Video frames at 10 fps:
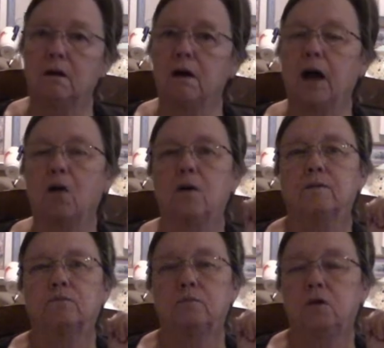
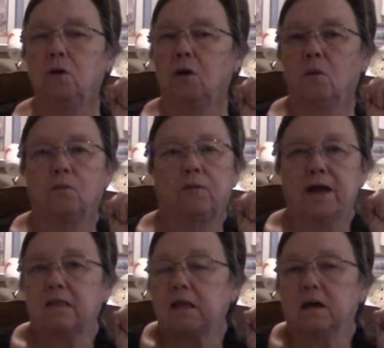however,
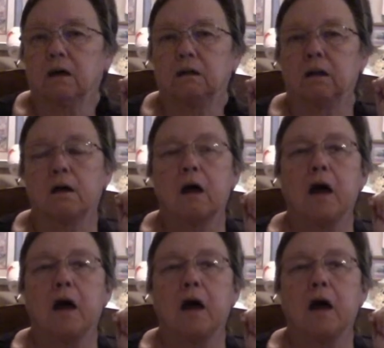that's it.